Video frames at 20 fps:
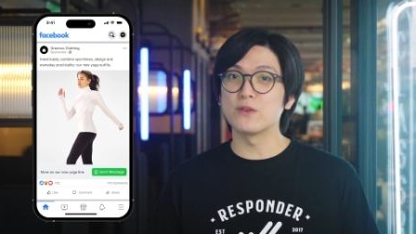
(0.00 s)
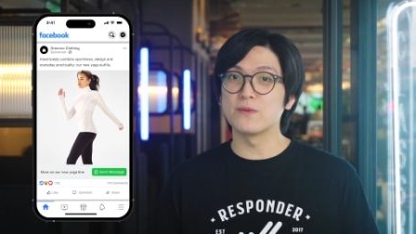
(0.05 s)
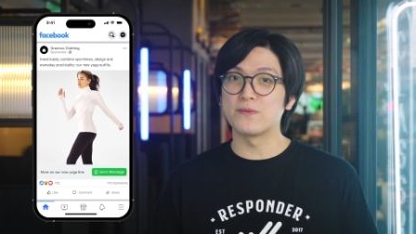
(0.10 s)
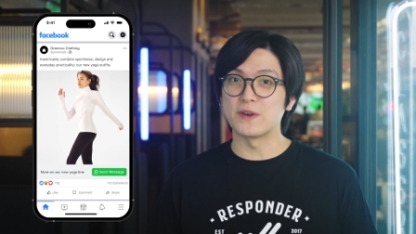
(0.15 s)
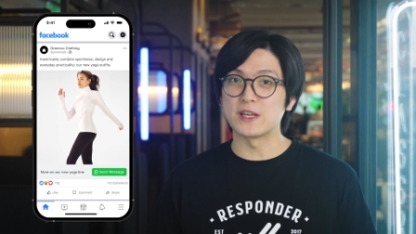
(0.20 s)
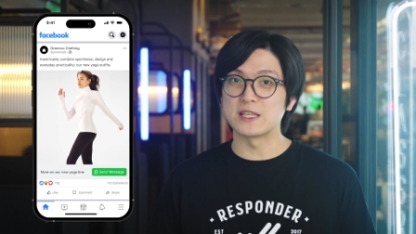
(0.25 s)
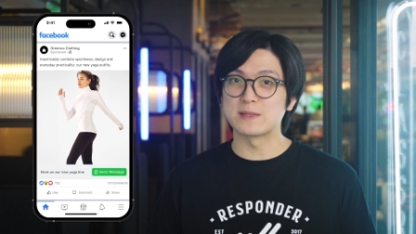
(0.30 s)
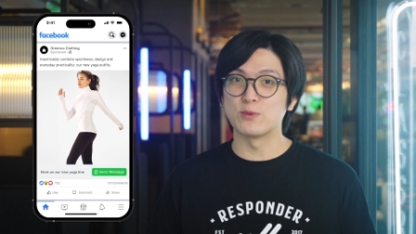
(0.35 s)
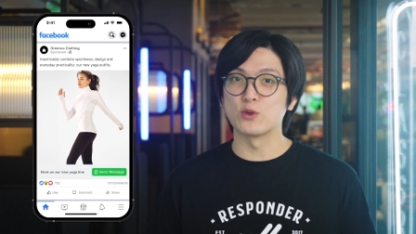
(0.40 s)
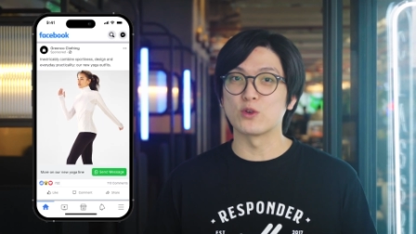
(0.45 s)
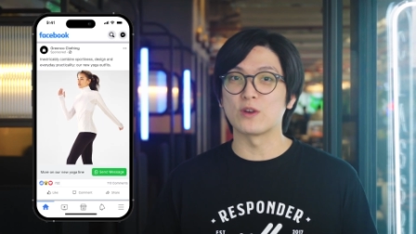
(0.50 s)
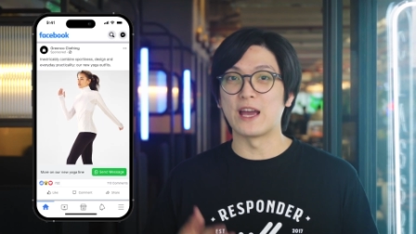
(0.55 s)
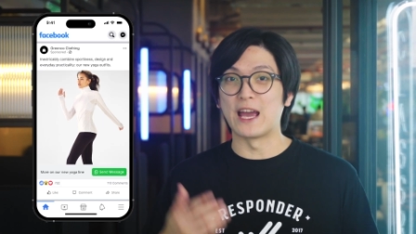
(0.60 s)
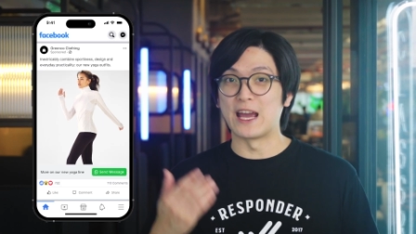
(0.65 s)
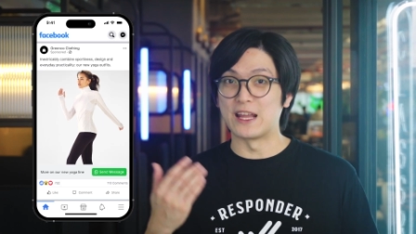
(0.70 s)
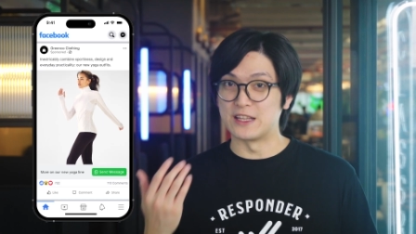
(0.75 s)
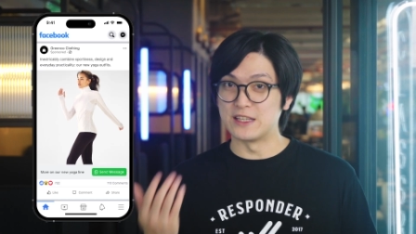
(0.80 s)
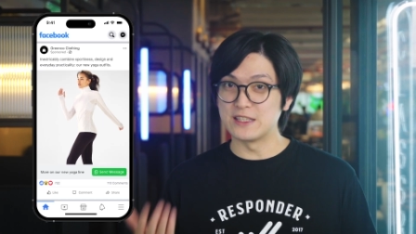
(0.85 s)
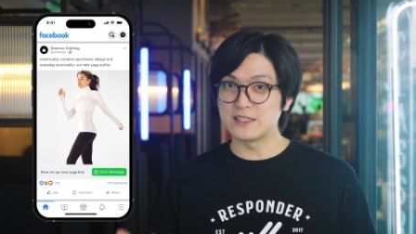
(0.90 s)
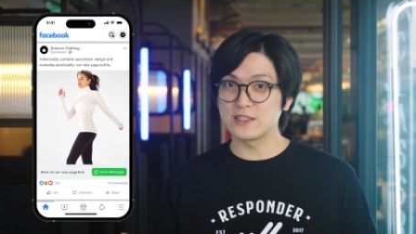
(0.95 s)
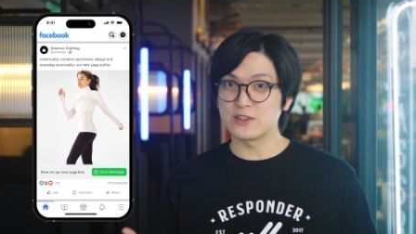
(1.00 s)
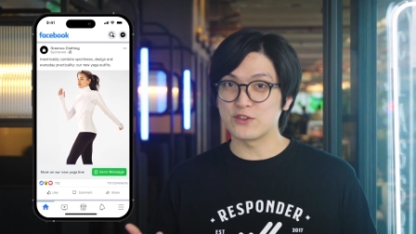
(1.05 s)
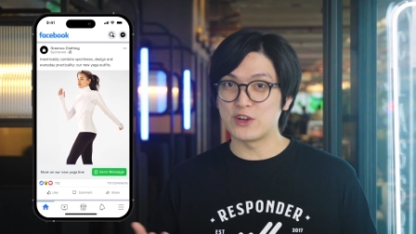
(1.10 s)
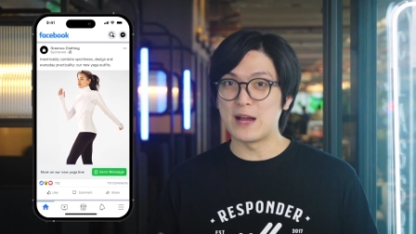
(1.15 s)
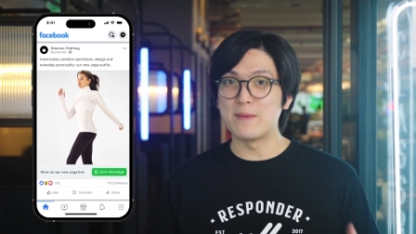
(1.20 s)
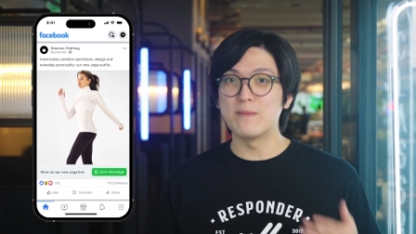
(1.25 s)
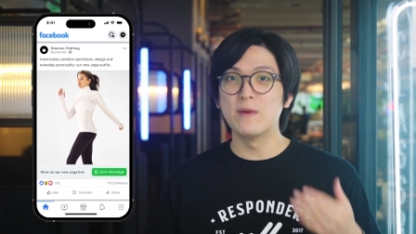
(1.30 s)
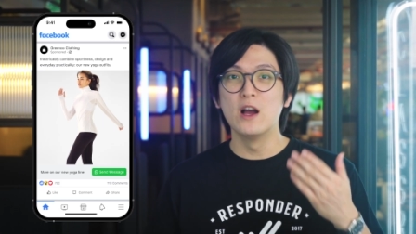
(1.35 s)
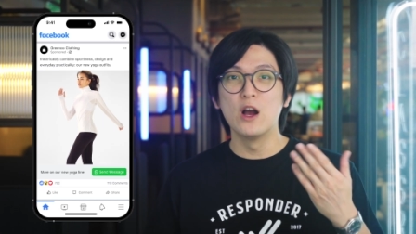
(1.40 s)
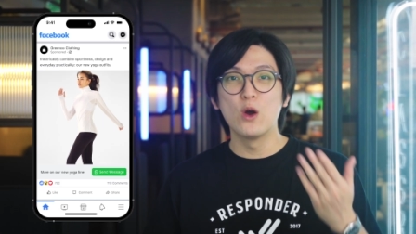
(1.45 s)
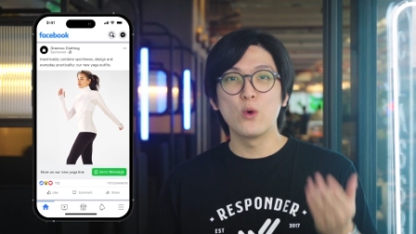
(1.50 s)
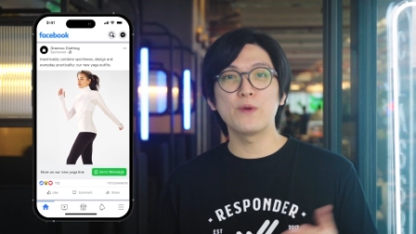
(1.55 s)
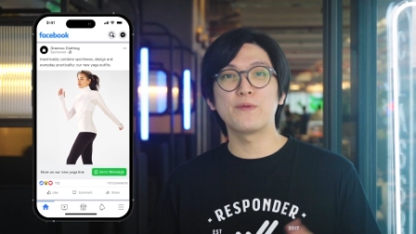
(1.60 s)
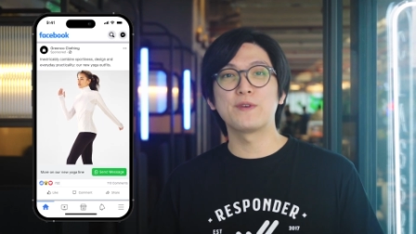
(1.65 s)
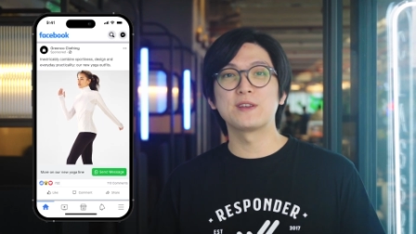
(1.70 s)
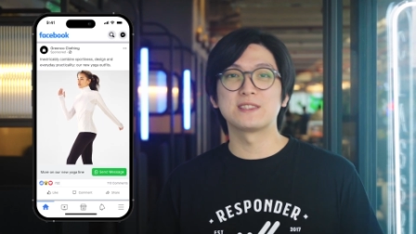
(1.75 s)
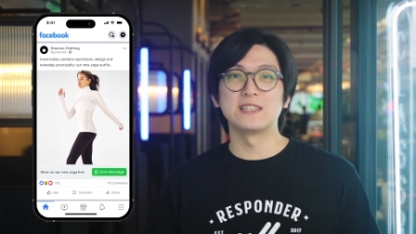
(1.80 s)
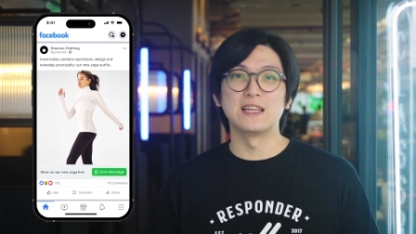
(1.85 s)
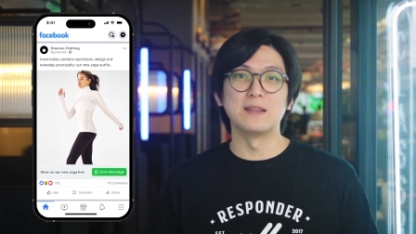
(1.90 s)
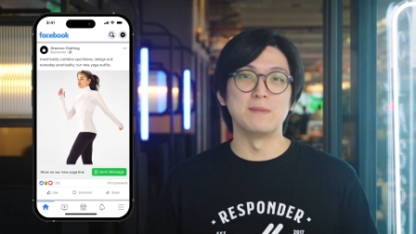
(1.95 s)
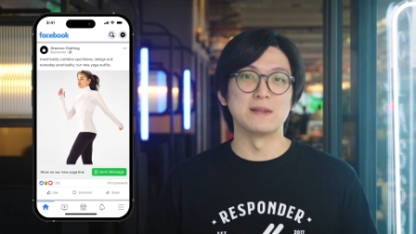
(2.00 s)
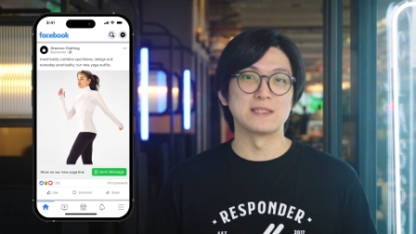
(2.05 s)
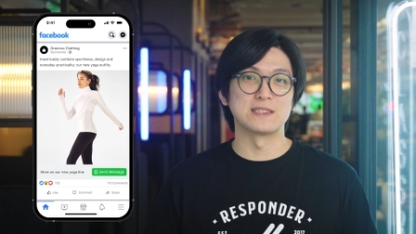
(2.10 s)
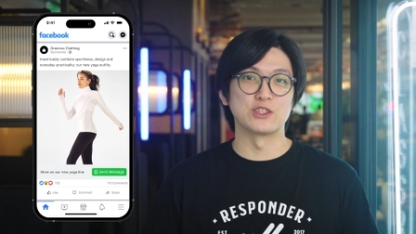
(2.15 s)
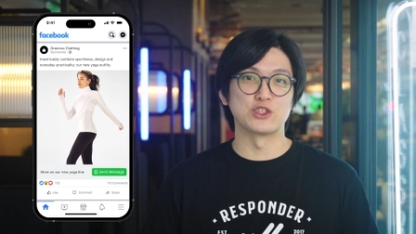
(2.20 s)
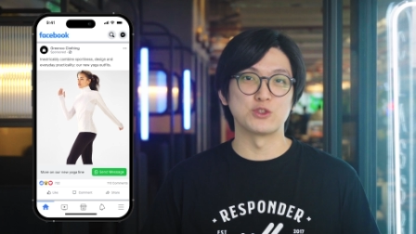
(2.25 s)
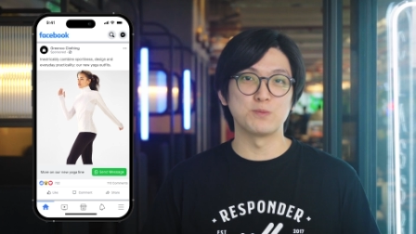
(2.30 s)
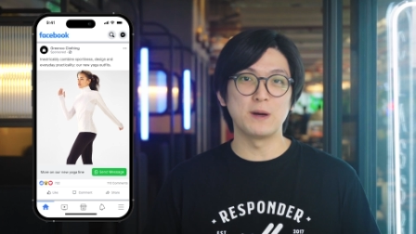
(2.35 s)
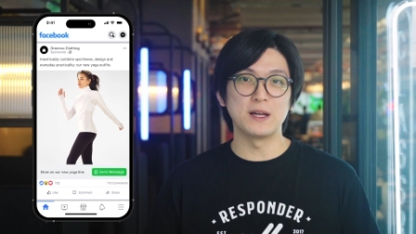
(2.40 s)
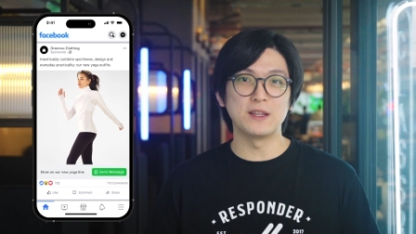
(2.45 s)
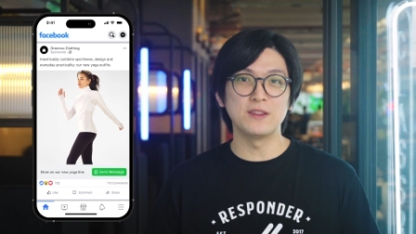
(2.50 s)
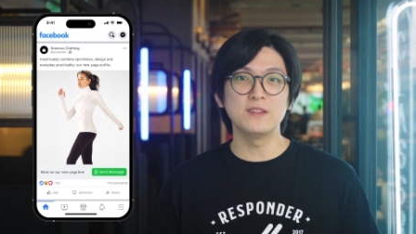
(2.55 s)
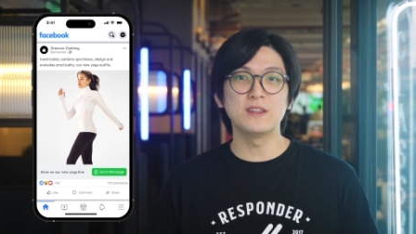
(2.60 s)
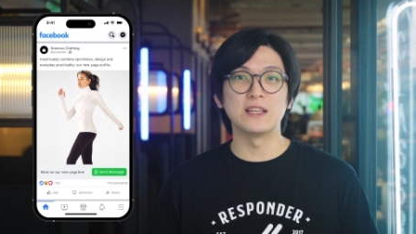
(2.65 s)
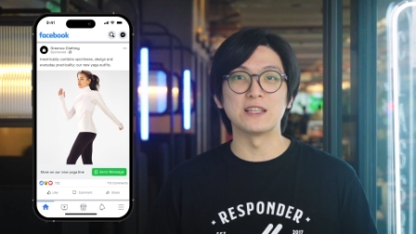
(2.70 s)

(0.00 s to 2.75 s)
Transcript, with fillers: on Facebook and Instagram with a send message button